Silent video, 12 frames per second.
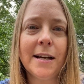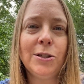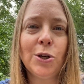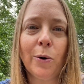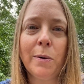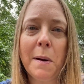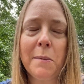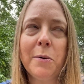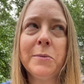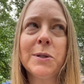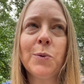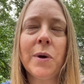I don't remember. It
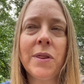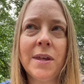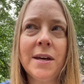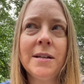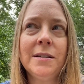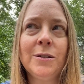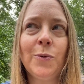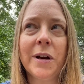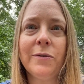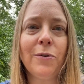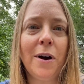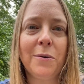was within
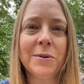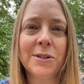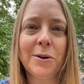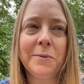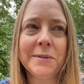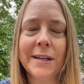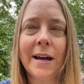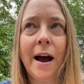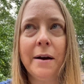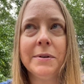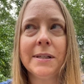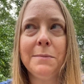24 hours, though. It was like
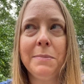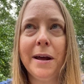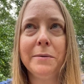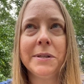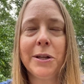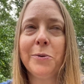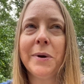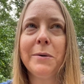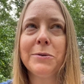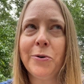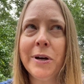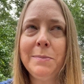I was in bed. It was either when I
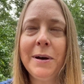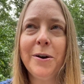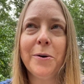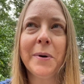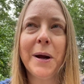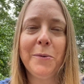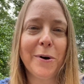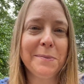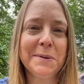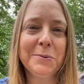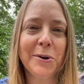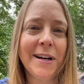was going to bed or when I woke up
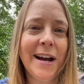this morning.